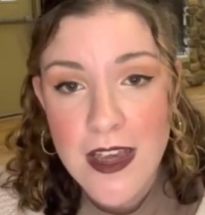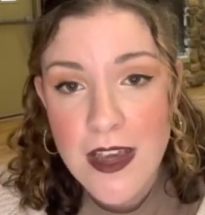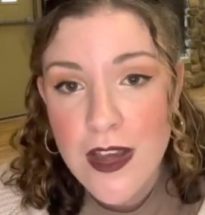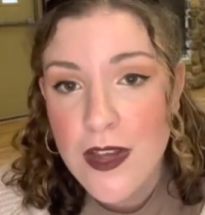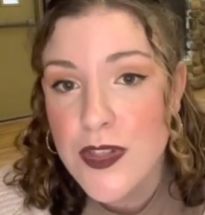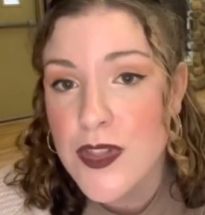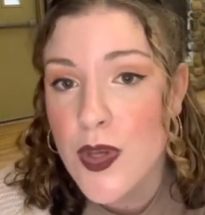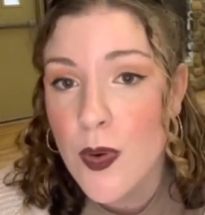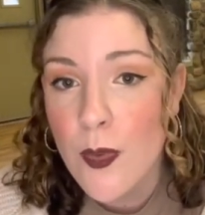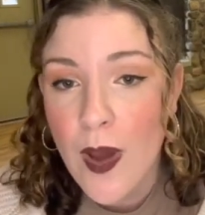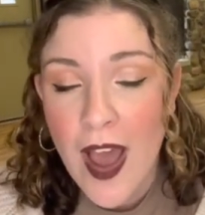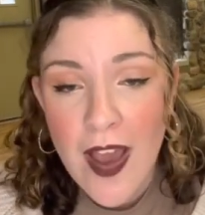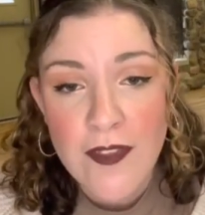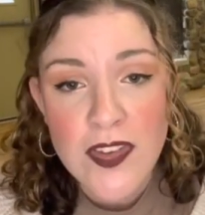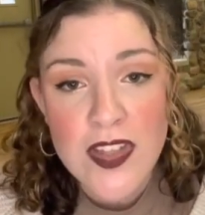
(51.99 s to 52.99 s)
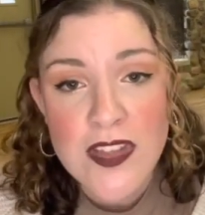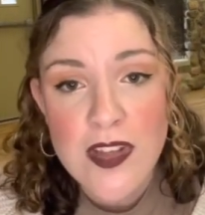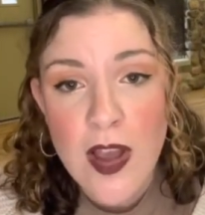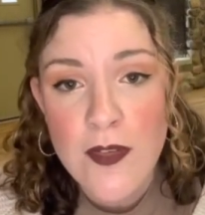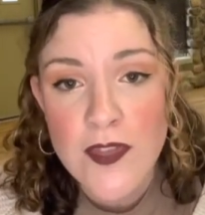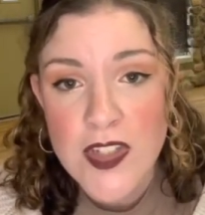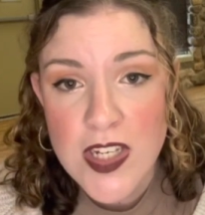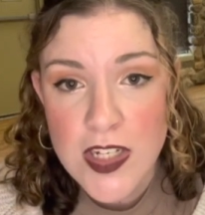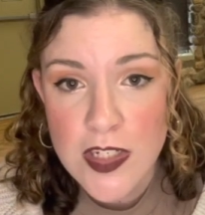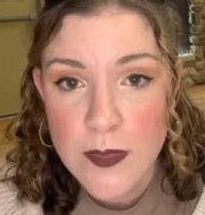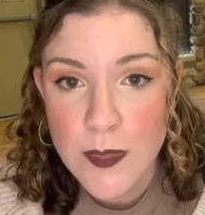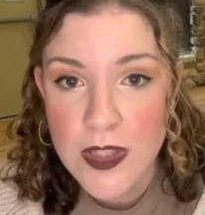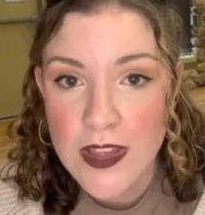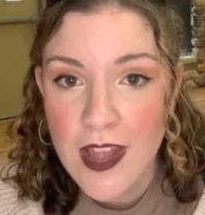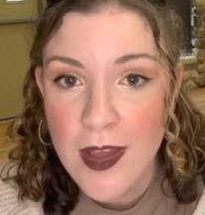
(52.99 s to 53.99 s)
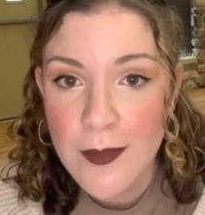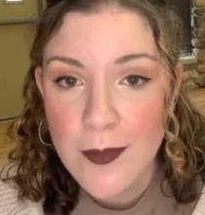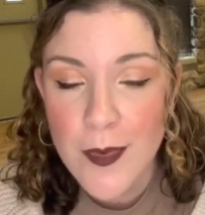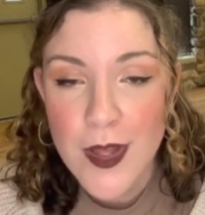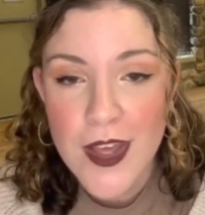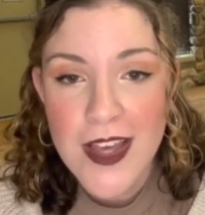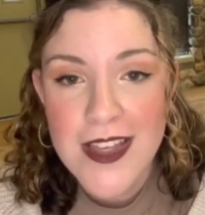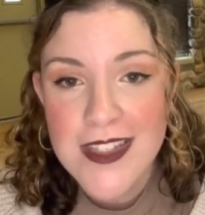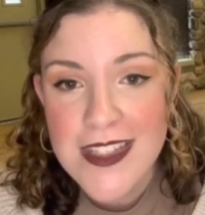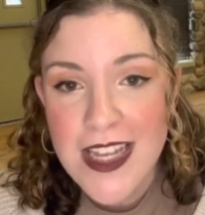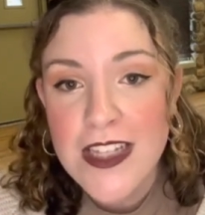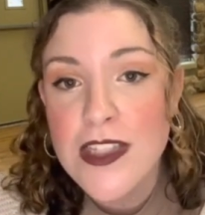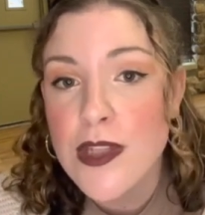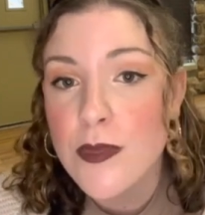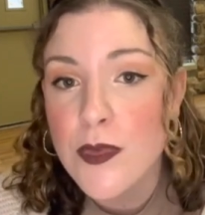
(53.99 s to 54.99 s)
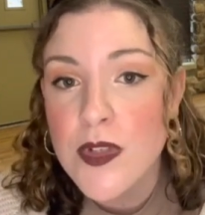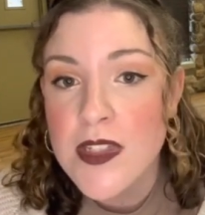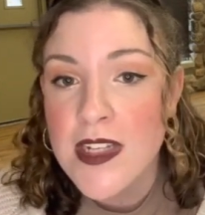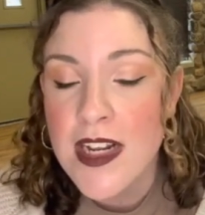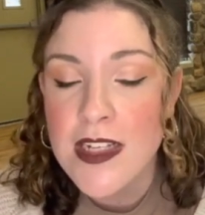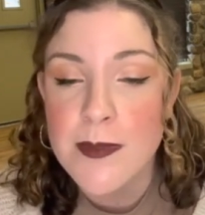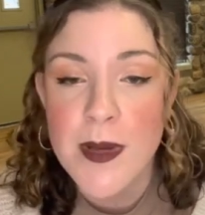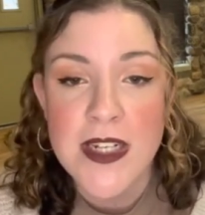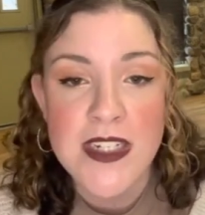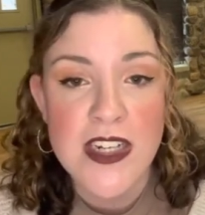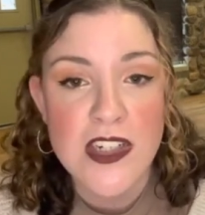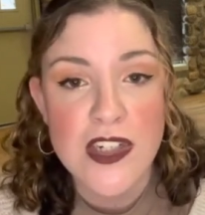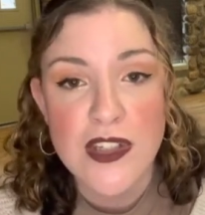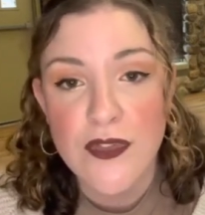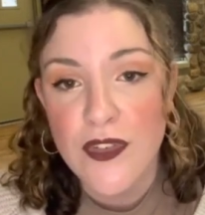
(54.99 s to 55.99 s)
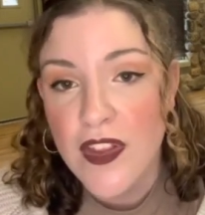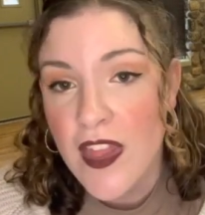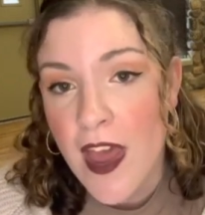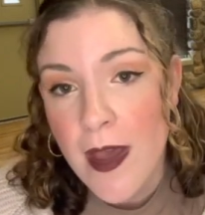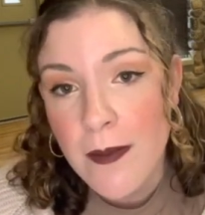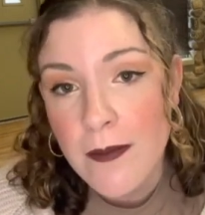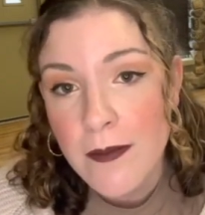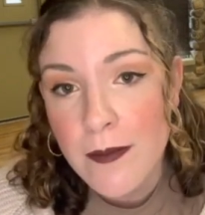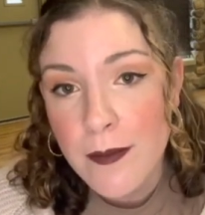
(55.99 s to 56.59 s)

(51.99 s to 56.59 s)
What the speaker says: So having this conversation with them sets the rules and expectations for them,